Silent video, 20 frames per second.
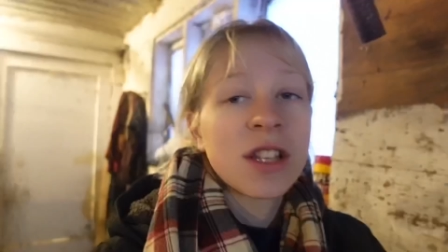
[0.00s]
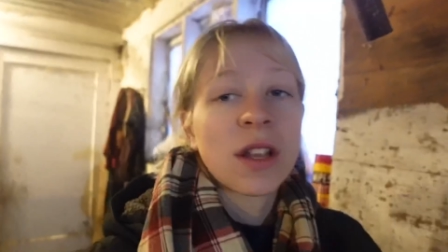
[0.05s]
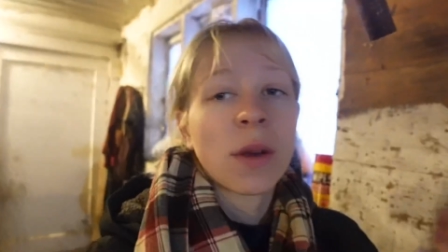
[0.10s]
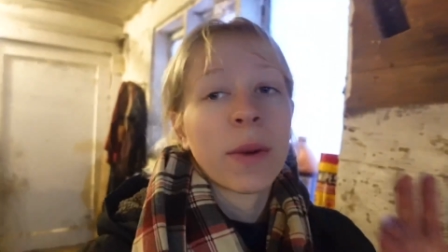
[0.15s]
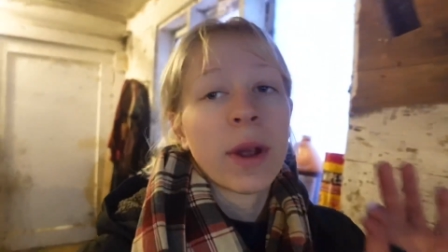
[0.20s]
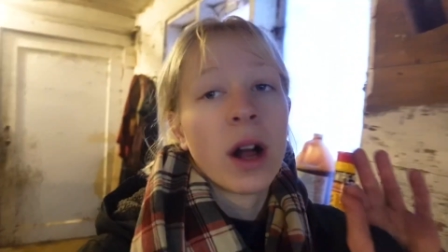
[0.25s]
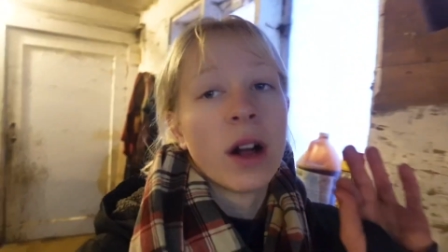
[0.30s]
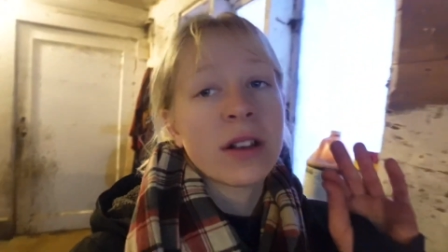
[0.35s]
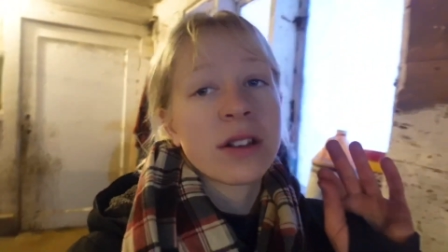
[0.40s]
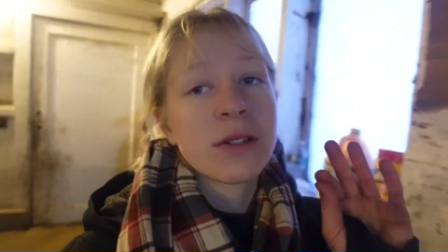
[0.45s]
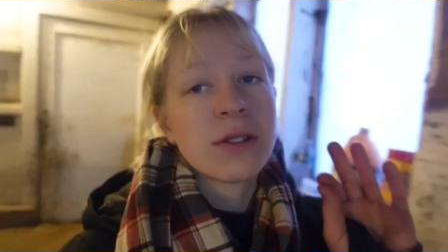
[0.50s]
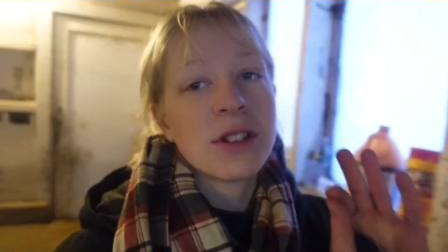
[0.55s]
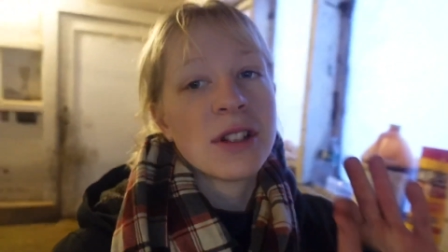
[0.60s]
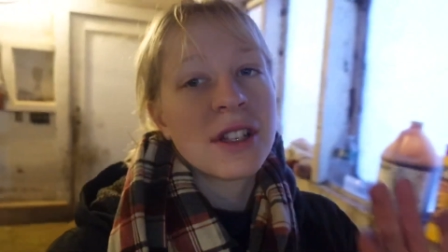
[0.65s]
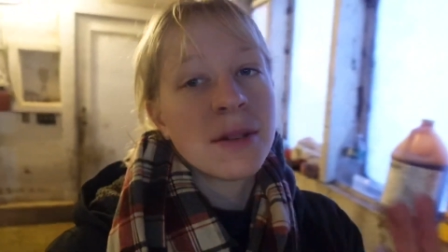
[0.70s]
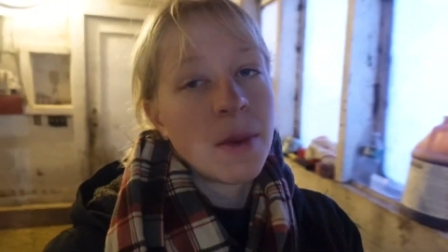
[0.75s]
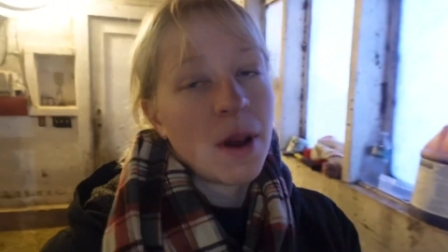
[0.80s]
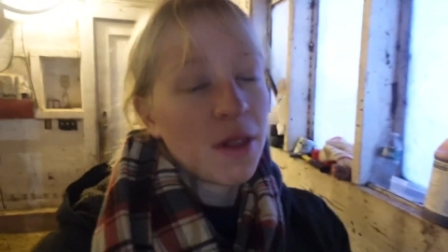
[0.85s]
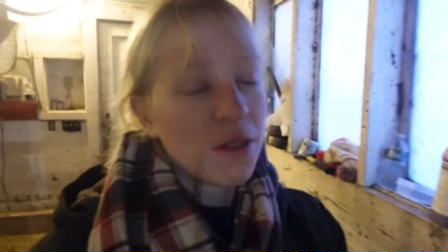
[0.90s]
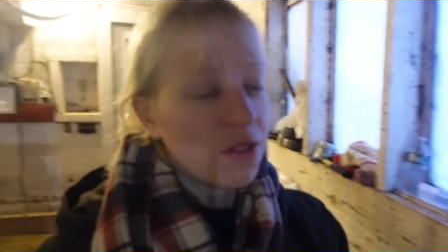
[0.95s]
So we also did
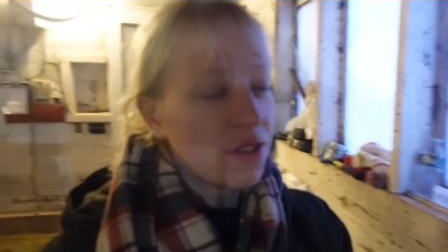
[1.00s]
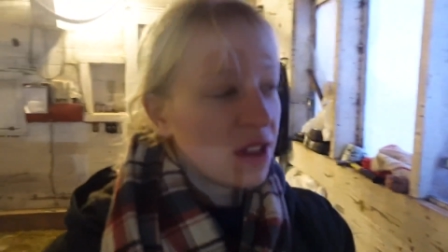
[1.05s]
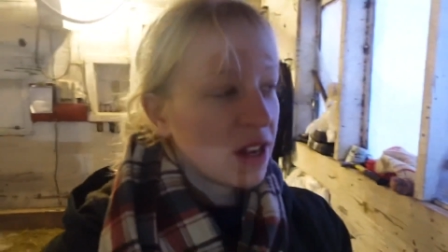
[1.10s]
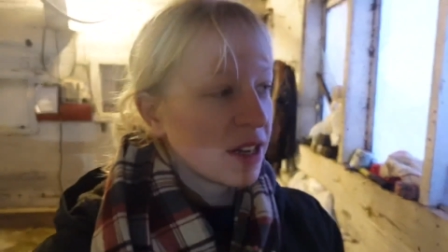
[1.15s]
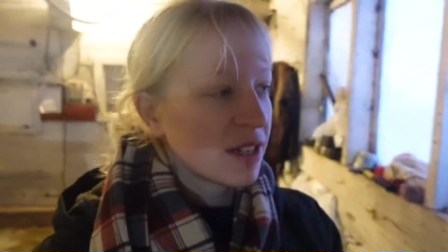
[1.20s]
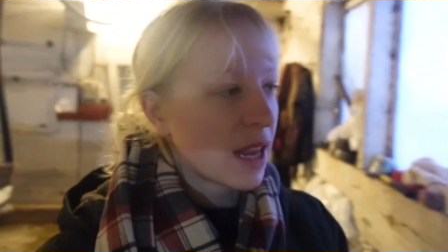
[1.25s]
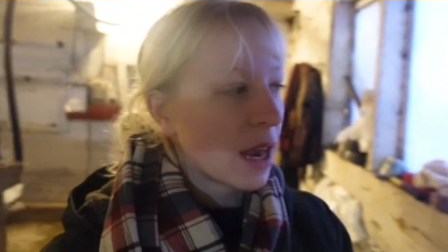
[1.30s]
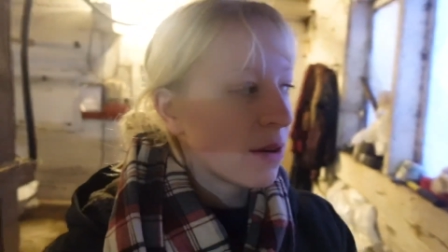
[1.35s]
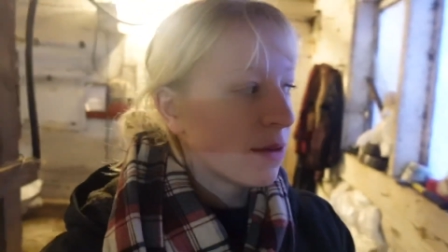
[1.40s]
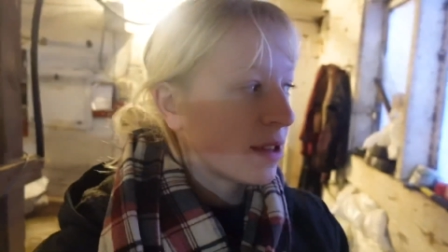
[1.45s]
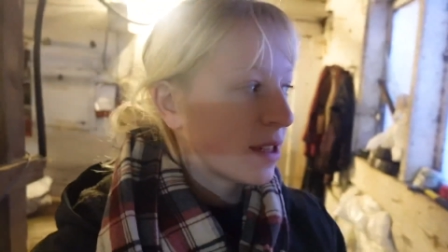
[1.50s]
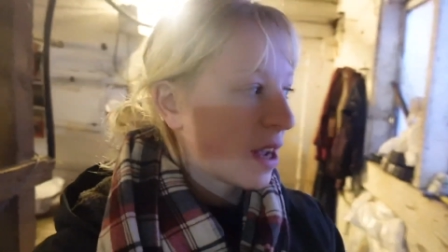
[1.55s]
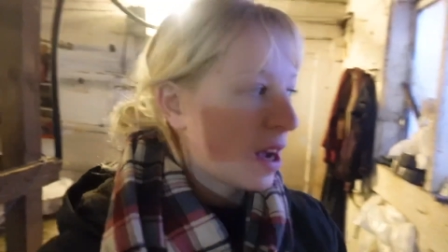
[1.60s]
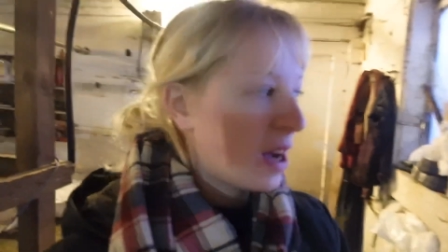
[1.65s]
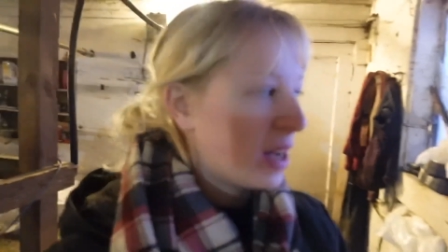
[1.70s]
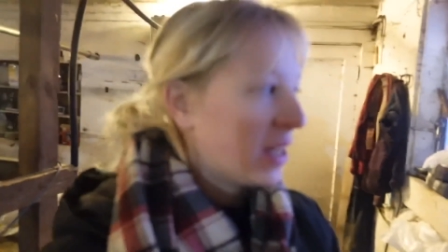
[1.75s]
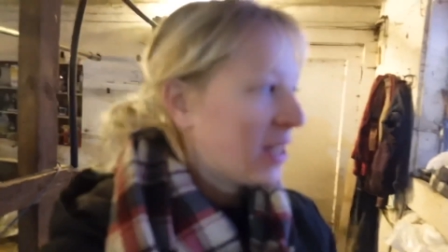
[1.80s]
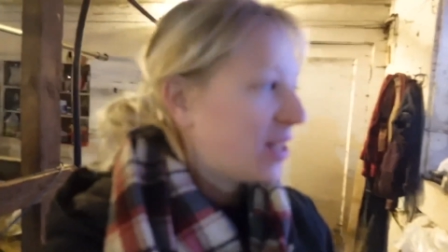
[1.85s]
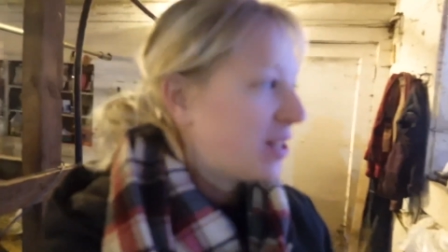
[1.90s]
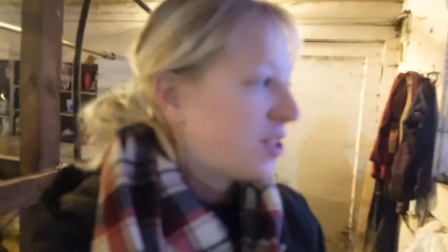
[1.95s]
some other things
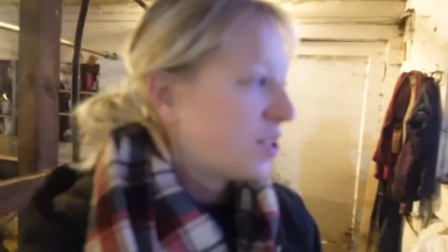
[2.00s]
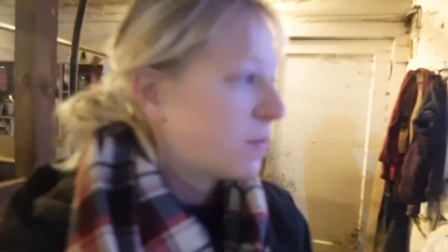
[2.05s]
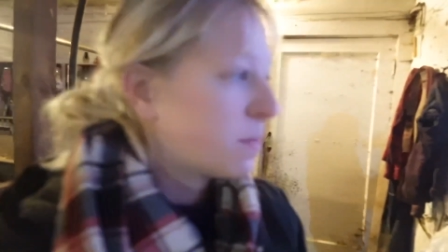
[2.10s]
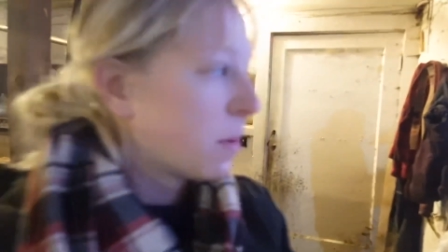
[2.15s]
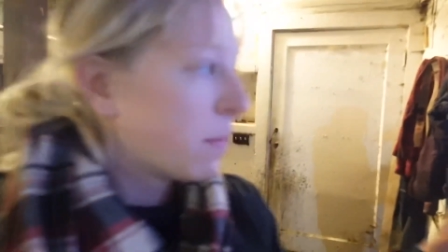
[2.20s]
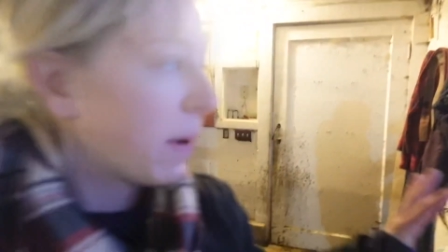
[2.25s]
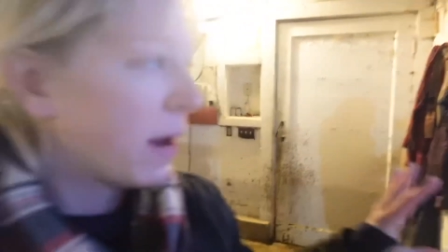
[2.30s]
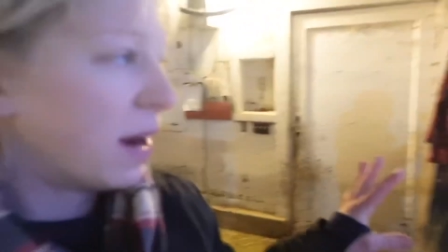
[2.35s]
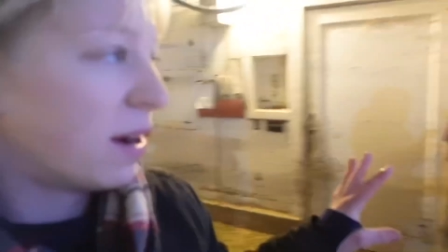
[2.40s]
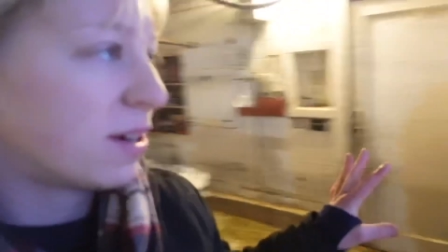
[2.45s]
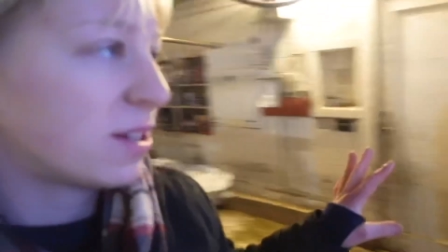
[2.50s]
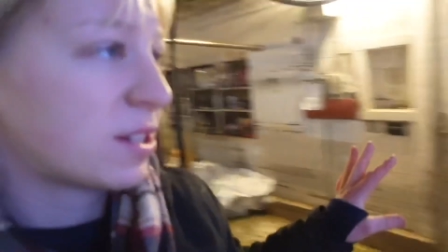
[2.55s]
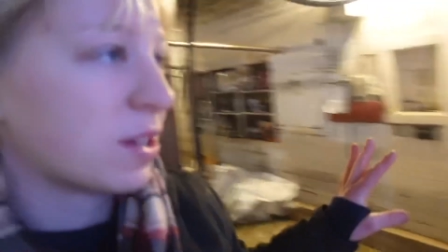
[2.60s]
outside to just prepare,